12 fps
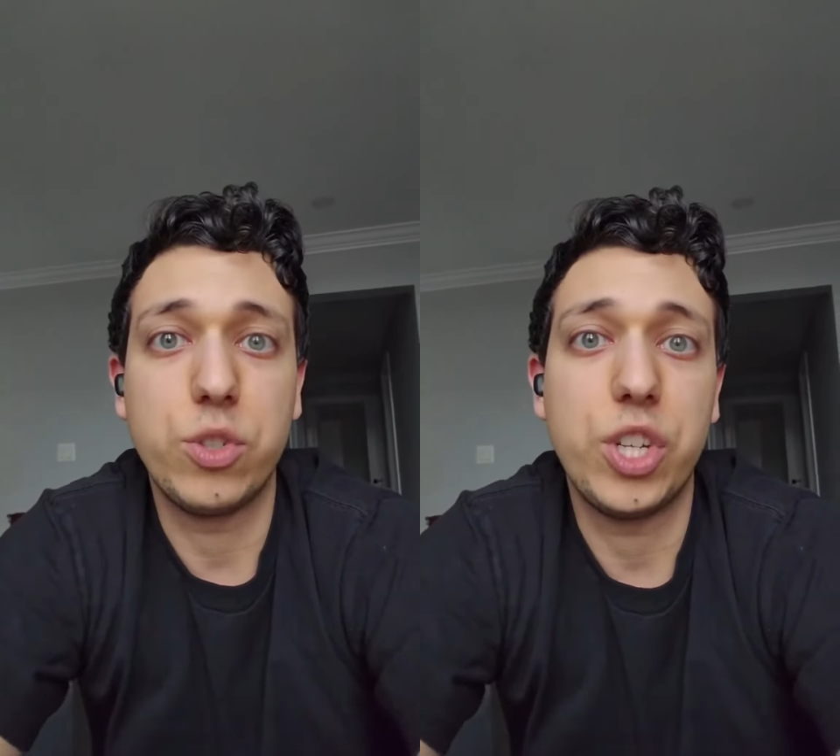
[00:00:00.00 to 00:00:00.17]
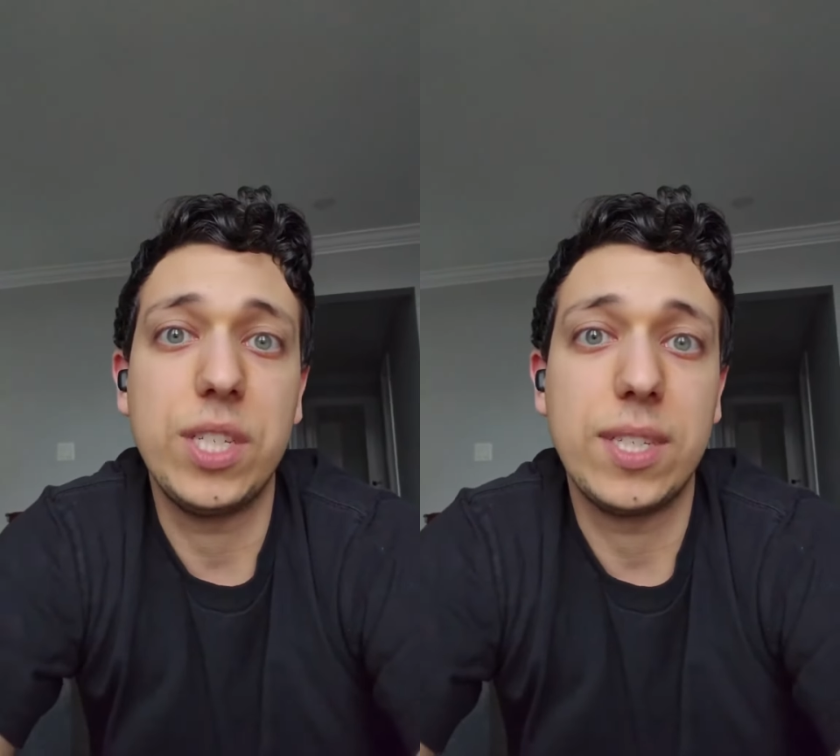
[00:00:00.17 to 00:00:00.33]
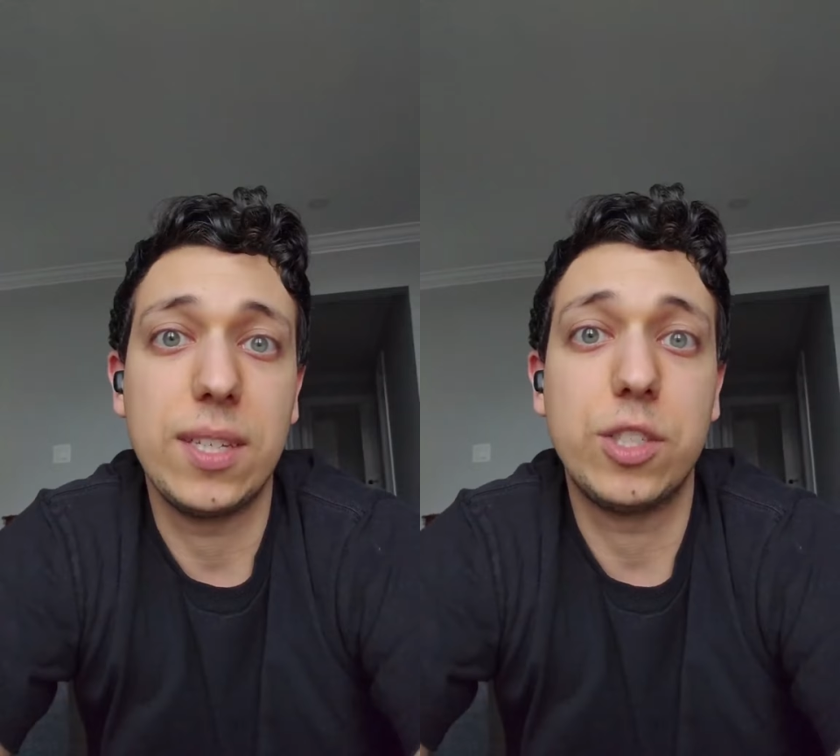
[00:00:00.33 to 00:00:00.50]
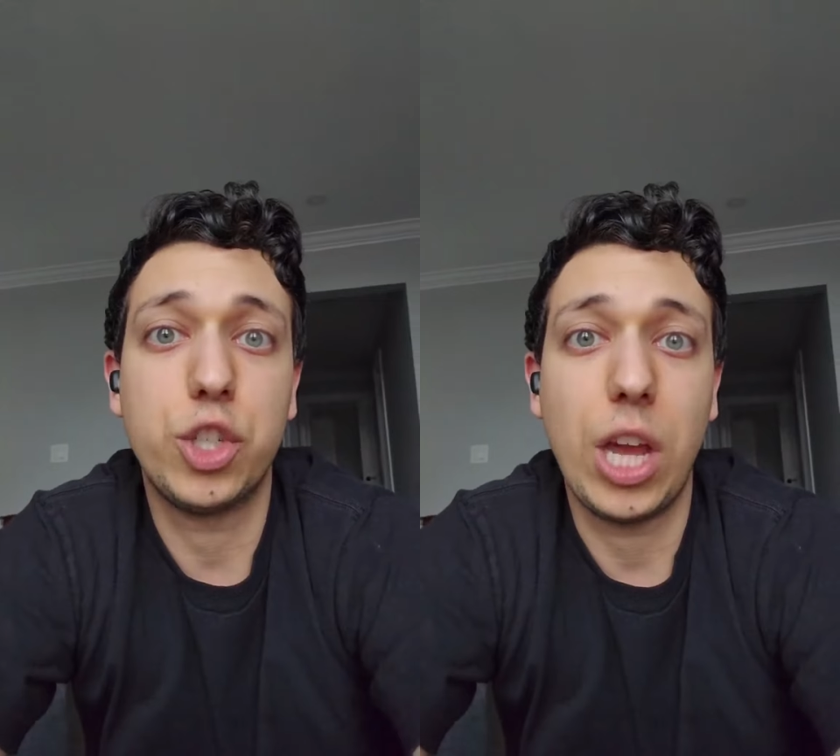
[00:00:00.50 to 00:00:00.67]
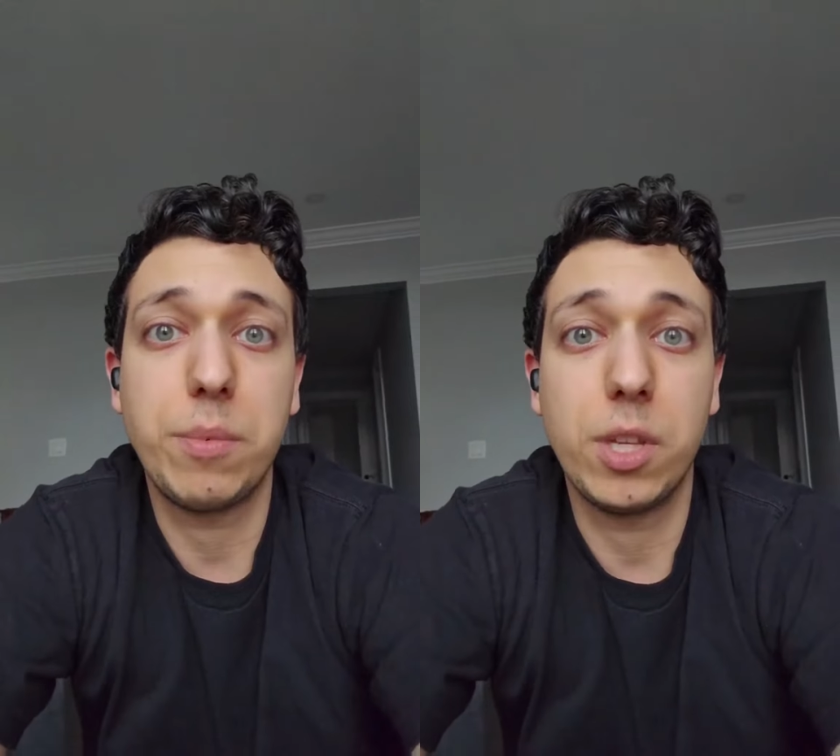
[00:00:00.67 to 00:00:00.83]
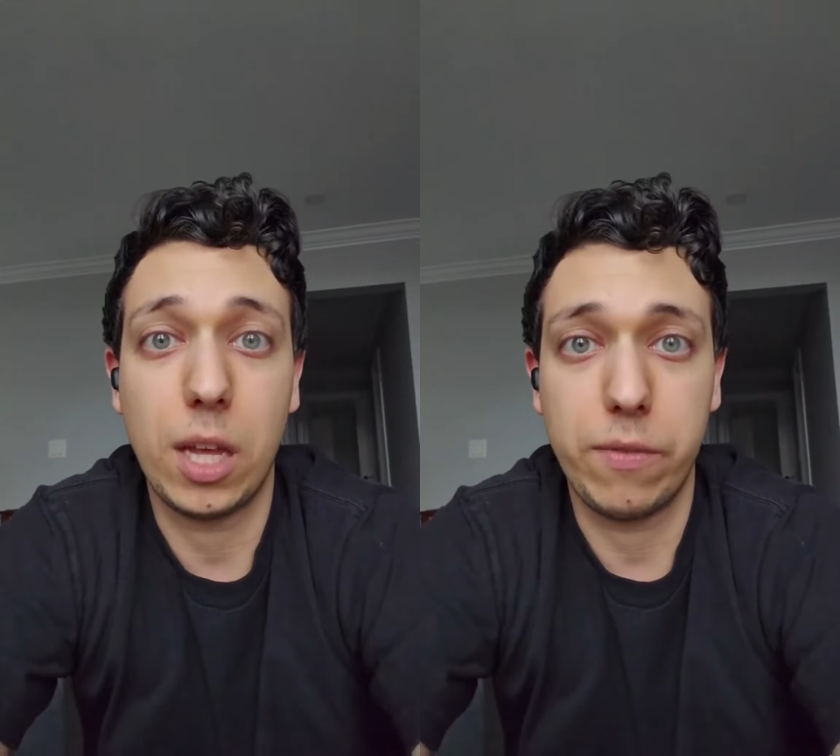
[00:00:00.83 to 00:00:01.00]
which he says
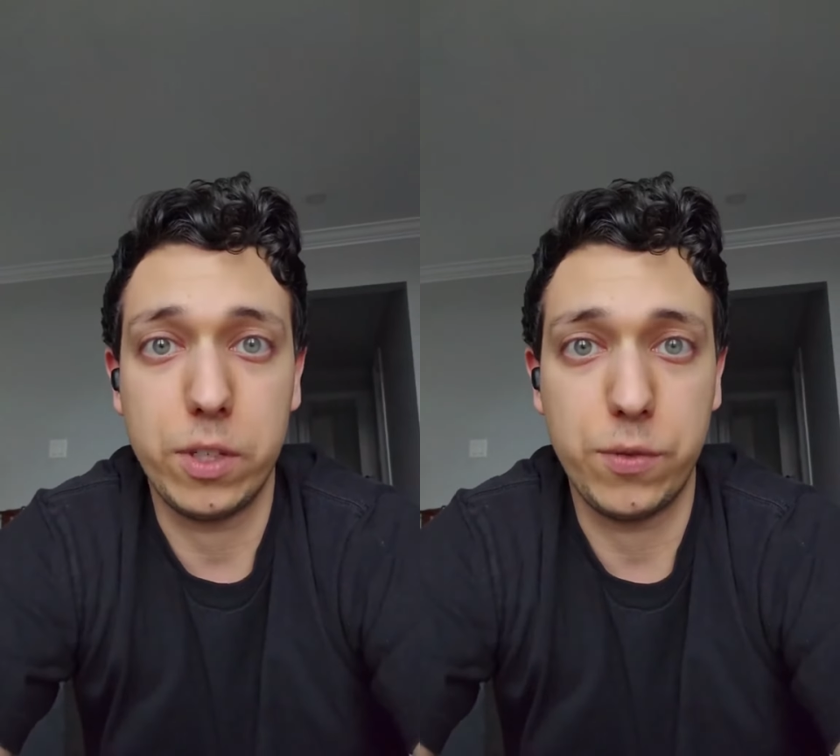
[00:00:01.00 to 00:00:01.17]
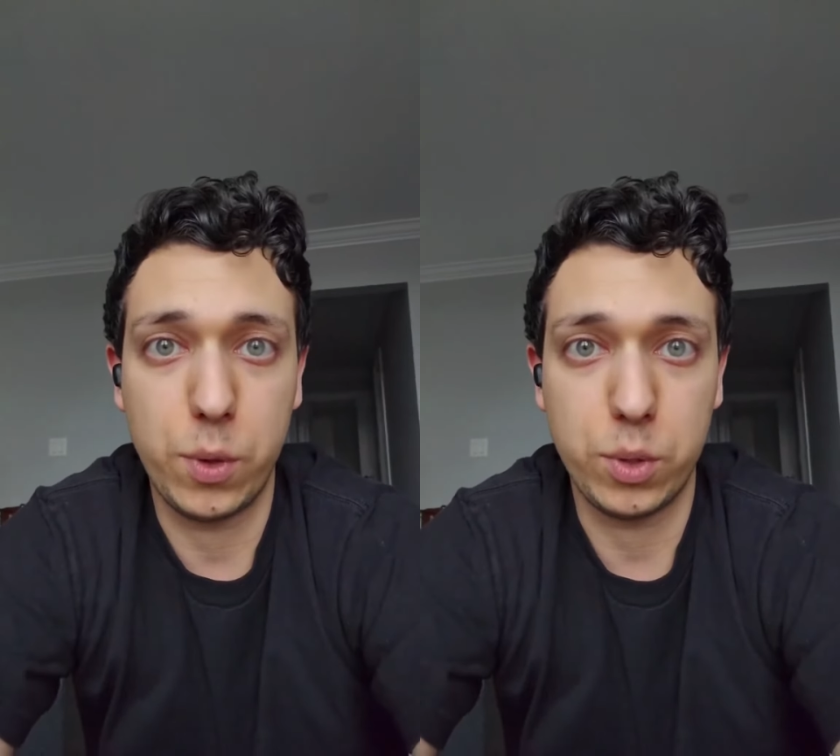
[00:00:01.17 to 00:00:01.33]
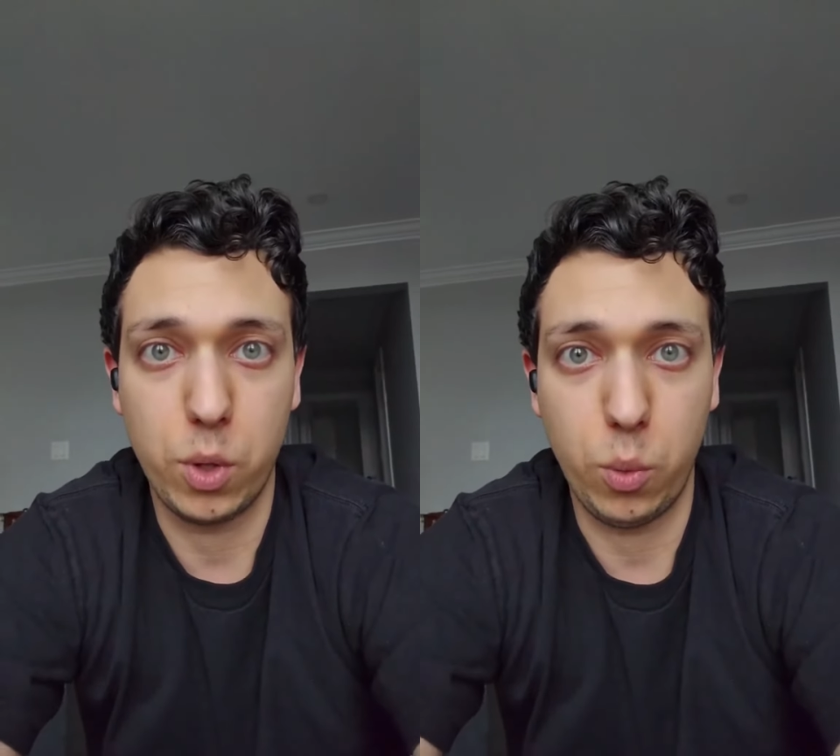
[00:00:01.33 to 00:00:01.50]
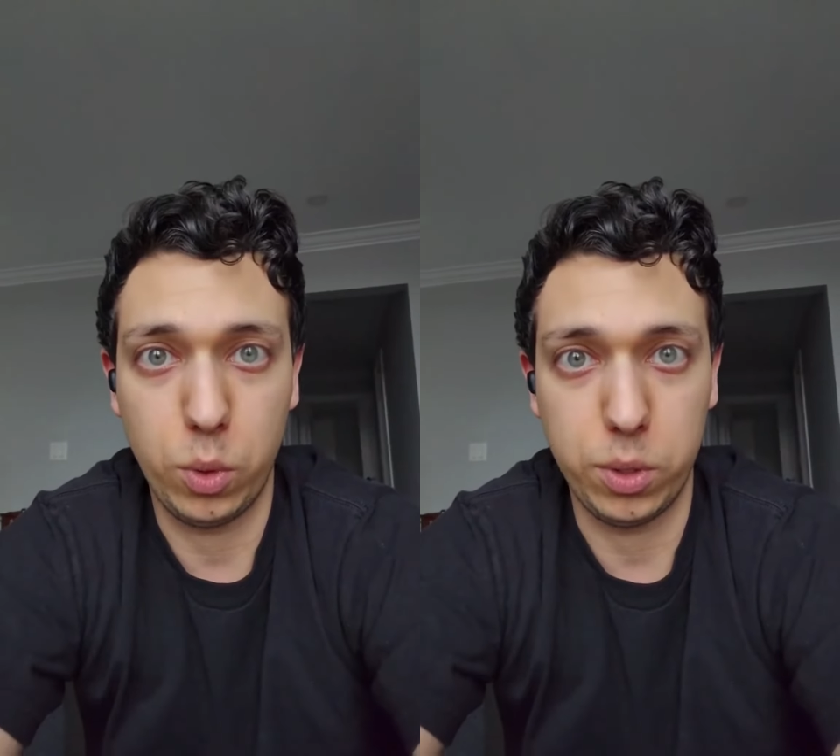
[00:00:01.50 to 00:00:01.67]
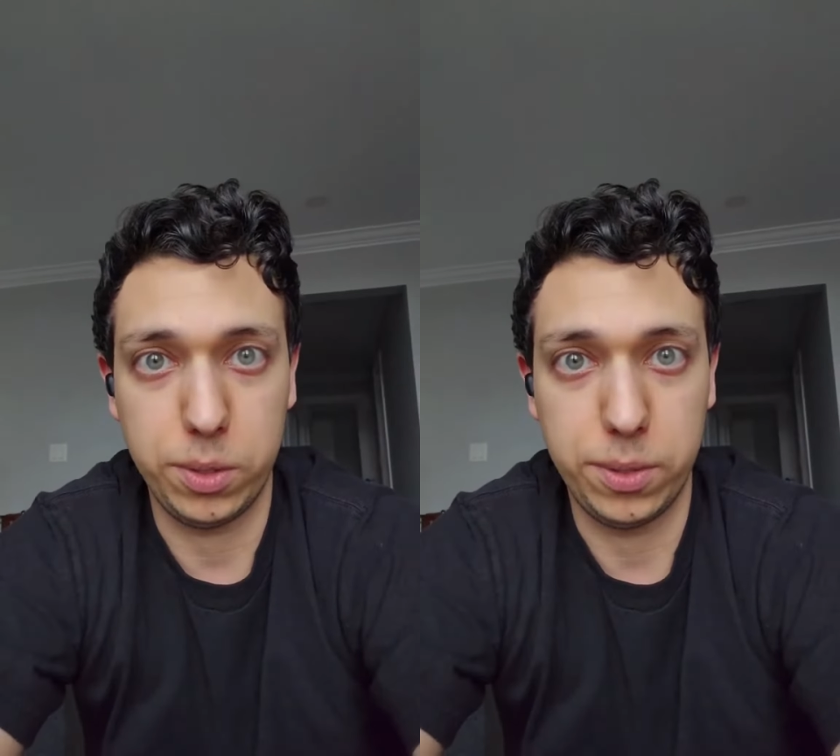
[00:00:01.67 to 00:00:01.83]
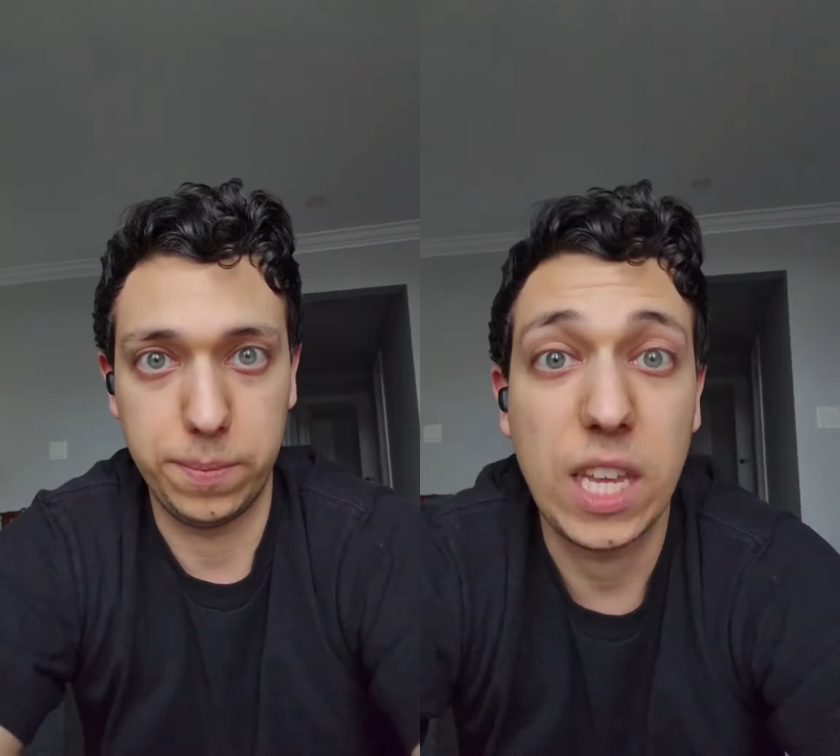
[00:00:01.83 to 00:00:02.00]
shaped a lot of his views on the world.